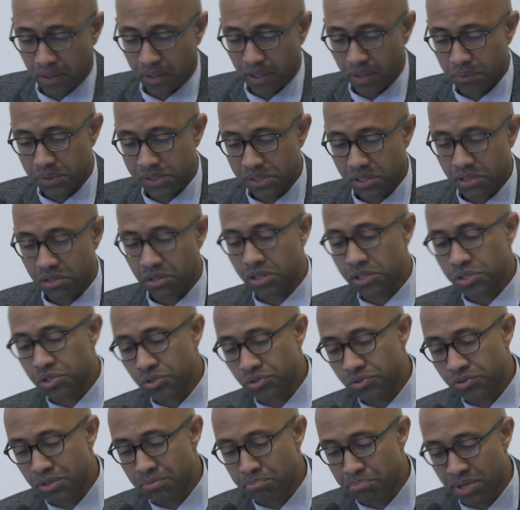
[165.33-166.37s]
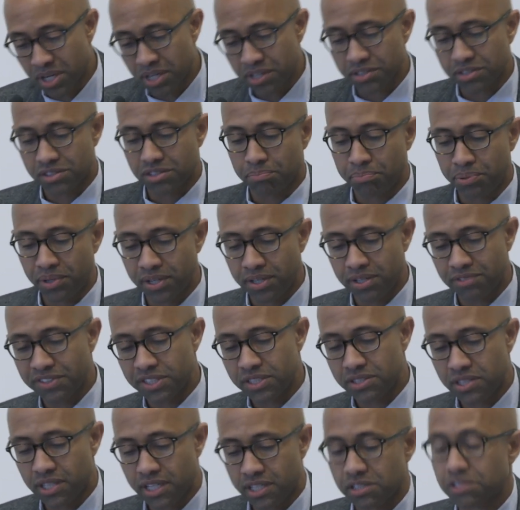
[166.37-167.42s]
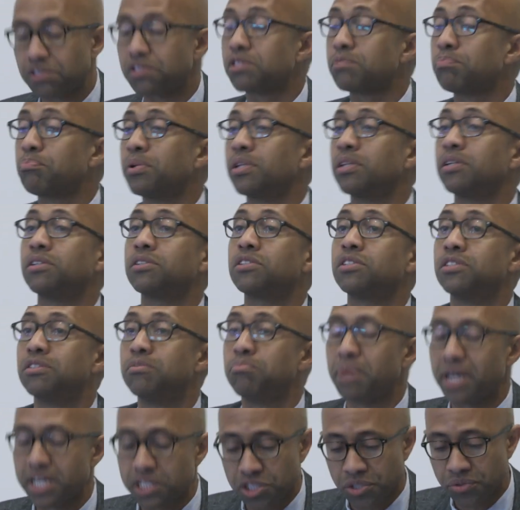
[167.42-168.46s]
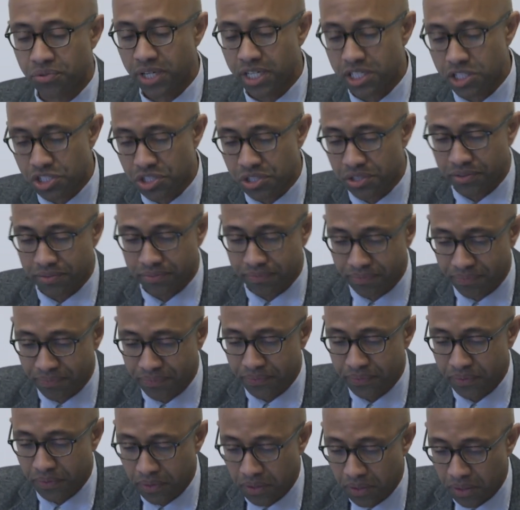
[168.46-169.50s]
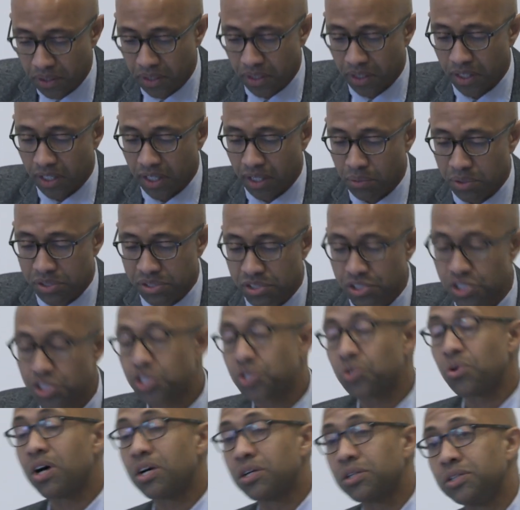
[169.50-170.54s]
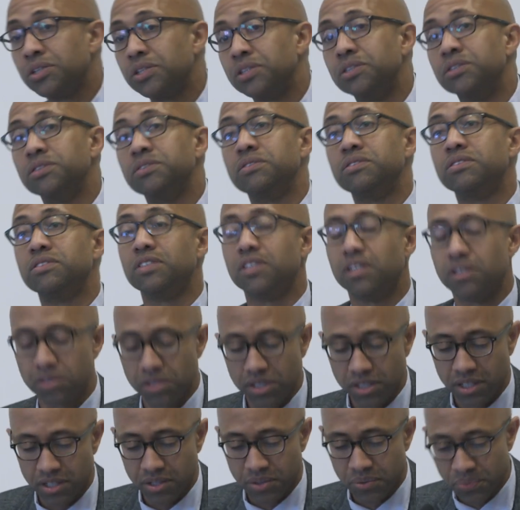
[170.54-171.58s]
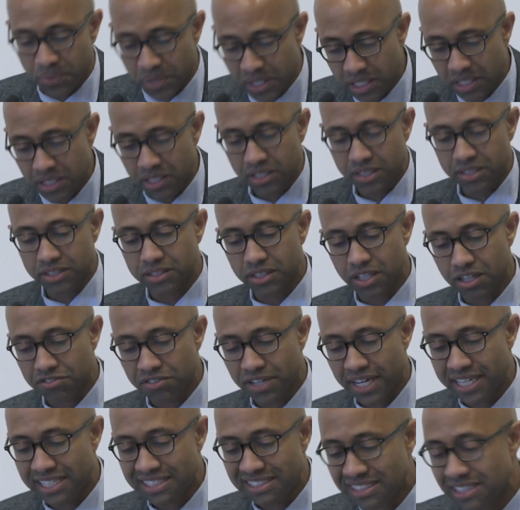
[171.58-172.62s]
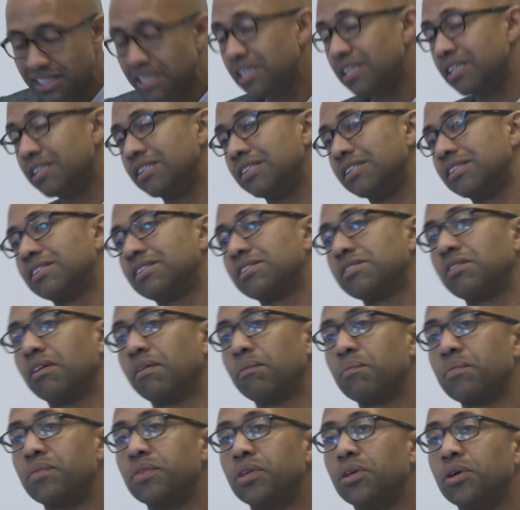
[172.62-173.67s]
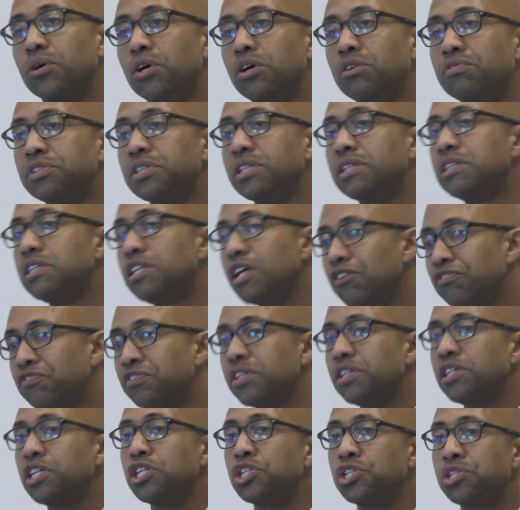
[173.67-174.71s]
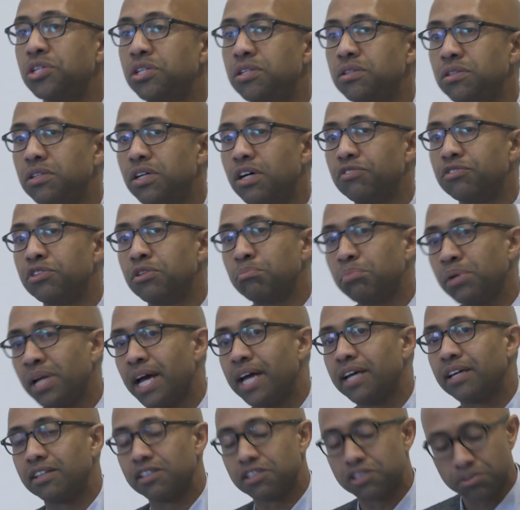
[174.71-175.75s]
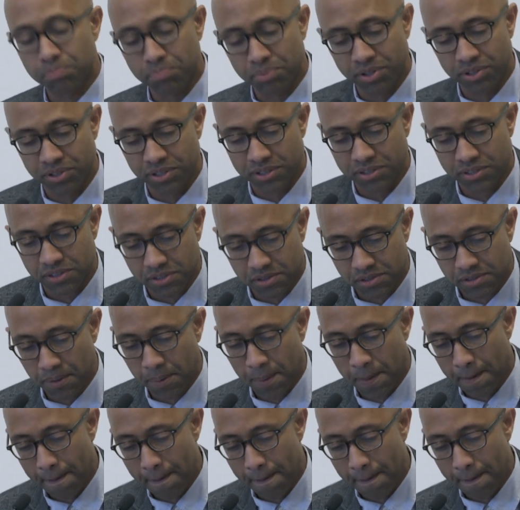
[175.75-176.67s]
It was a cultural rebirth, a period of intense political maturation. It was a struggle in the arena of ideas over the definition of the black experience.